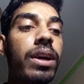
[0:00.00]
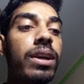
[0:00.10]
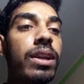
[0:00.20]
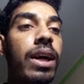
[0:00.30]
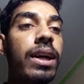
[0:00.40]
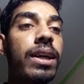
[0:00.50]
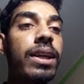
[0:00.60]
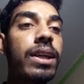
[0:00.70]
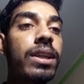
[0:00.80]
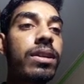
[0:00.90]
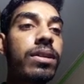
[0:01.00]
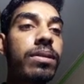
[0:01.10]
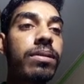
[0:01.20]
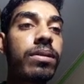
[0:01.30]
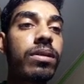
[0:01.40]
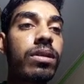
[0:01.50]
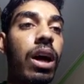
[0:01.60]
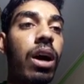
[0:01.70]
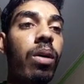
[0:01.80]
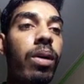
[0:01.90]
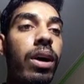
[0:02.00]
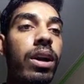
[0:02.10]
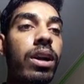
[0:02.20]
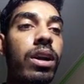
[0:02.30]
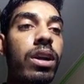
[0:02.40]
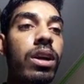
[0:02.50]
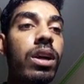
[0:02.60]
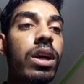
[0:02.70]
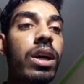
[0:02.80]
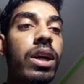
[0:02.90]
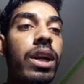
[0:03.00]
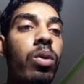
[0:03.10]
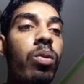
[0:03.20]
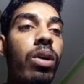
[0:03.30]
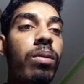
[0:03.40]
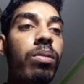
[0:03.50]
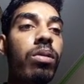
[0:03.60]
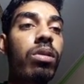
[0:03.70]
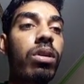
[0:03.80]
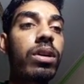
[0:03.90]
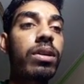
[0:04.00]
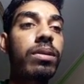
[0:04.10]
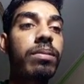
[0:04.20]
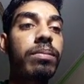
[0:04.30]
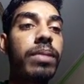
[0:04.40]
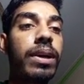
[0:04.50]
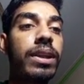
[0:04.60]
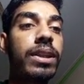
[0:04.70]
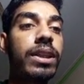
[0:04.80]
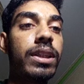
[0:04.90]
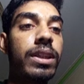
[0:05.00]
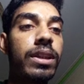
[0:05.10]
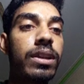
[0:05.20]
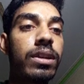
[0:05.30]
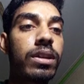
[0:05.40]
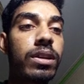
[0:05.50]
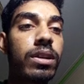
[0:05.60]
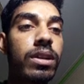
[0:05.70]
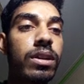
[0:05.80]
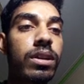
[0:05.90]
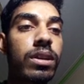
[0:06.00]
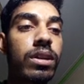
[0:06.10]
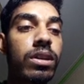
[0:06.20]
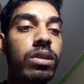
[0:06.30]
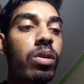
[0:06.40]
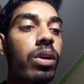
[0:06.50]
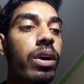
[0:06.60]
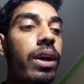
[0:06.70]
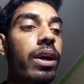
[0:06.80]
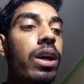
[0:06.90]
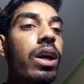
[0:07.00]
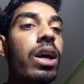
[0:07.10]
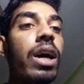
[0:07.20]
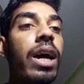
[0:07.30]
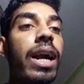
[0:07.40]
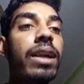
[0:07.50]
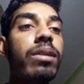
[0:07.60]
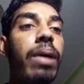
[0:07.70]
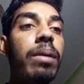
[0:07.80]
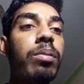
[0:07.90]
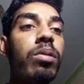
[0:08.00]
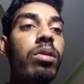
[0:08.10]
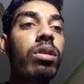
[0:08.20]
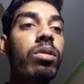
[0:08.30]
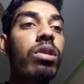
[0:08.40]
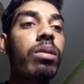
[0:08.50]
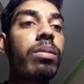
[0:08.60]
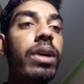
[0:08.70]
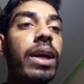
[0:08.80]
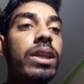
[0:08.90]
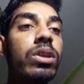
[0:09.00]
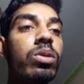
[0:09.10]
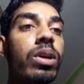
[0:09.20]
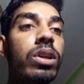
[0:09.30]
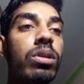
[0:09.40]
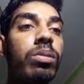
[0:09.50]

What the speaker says: that is our required product, benzene. Okay, and the byproduct will be H2SO4.